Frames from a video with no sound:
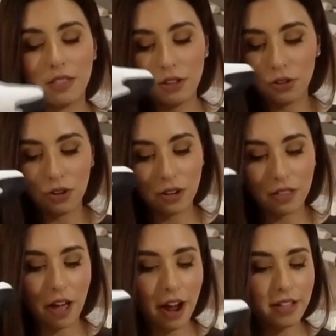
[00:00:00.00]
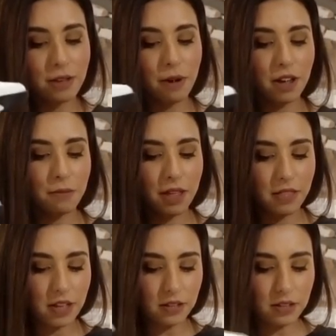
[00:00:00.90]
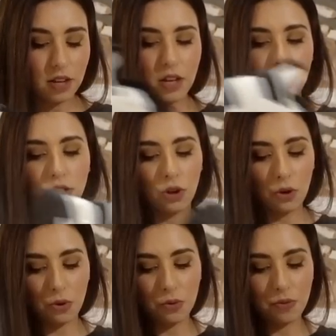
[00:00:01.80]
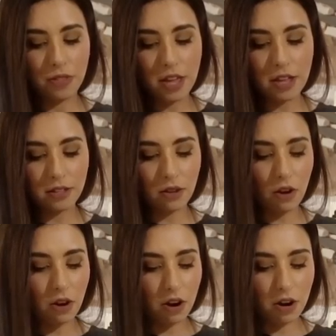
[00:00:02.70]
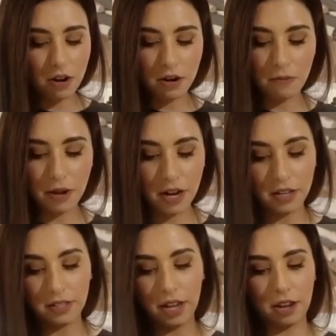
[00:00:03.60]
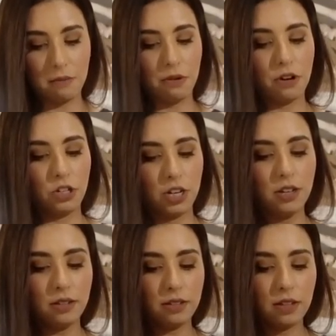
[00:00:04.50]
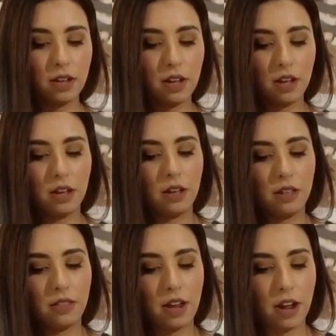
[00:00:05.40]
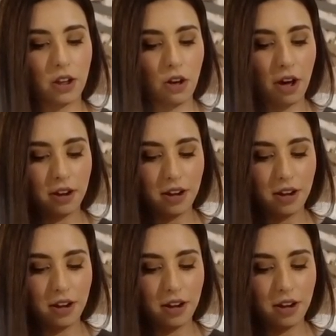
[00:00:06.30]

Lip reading: These are highly recommend these. So these are my second purchase that I got.